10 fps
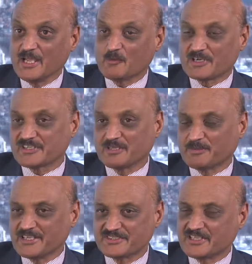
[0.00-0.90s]
whereas other
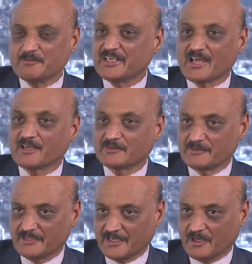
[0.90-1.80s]
places they may not
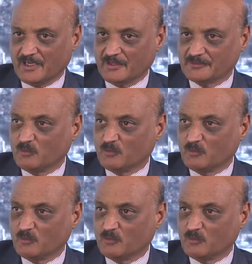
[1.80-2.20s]
uh,